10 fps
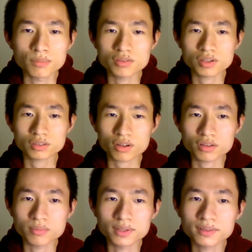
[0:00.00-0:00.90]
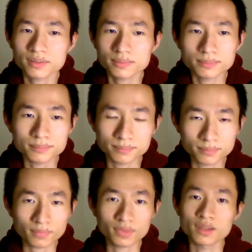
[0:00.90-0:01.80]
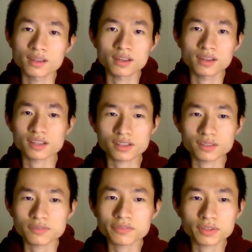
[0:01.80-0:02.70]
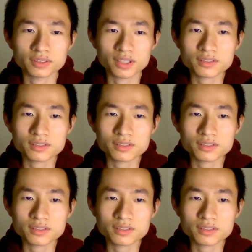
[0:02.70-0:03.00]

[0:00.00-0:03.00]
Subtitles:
project document. And then for the